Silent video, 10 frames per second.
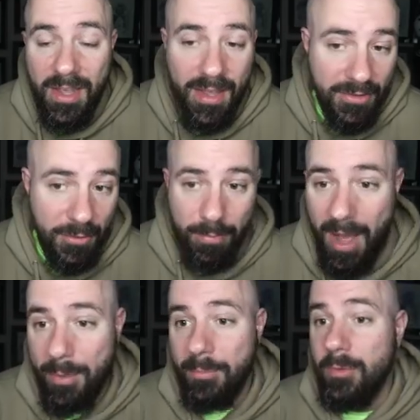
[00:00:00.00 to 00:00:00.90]
he actually
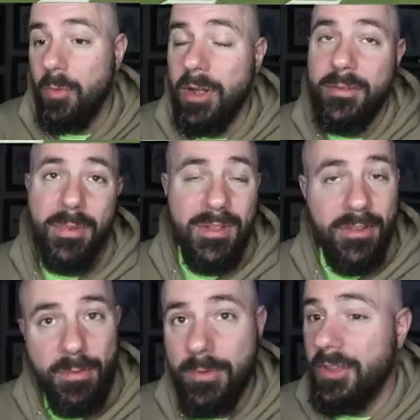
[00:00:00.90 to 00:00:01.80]
popped me once but
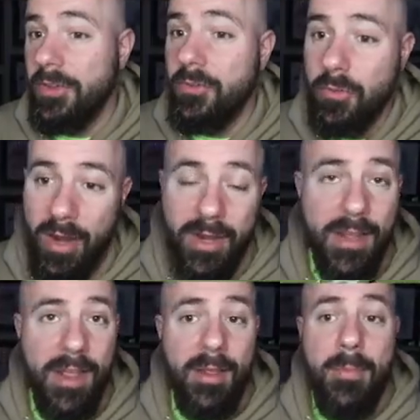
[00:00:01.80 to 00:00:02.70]
this was a great
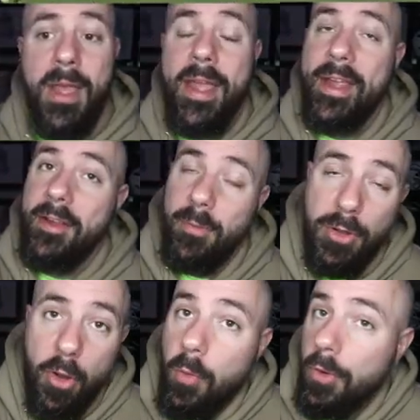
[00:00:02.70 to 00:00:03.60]
game and here we
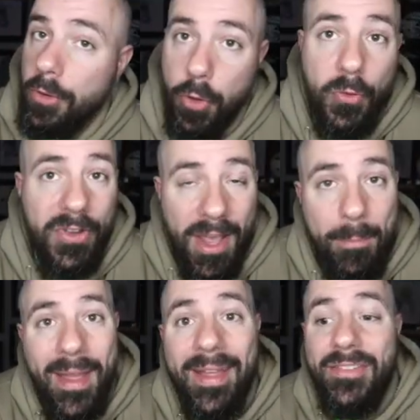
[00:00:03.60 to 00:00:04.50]
go we're going to go to that
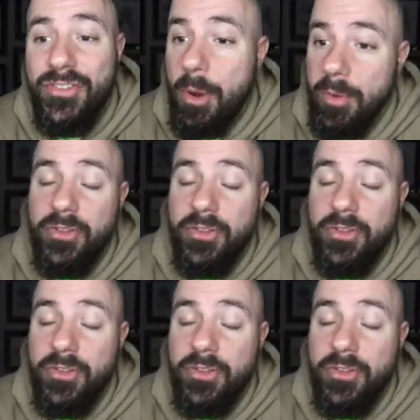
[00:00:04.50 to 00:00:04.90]
man jerry